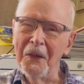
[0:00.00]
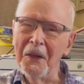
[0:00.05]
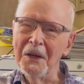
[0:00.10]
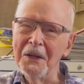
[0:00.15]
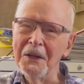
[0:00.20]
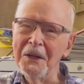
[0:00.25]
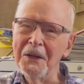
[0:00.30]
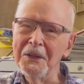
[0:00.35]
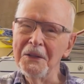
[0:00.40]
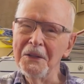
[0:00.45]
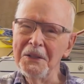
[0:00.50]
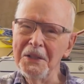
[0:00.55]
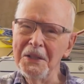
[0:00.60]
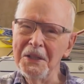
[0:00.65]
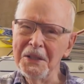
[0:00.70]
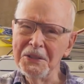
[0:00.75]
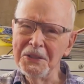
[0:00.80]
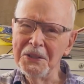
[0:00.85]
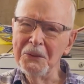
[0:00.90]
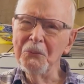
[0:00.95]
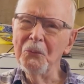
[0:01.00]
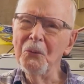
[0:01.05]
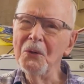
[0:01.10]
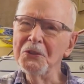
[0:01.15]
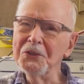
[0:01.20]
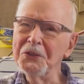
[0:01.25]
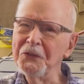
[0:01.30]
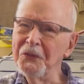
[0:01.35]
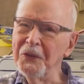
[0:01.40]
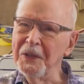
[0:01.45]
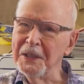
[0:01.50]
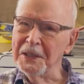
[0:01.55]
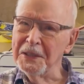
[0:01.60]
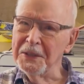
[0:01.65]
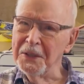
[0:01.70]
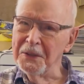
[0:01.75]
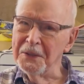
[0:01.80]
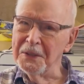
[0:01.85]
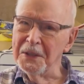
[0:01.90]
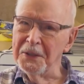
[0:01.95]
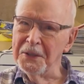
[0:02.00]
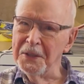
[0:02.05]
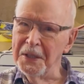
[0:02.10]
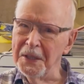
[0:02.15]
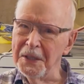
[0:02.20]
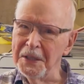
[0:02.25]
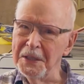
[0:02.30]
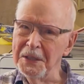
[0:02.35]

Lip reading: Yes, it was fairly early days.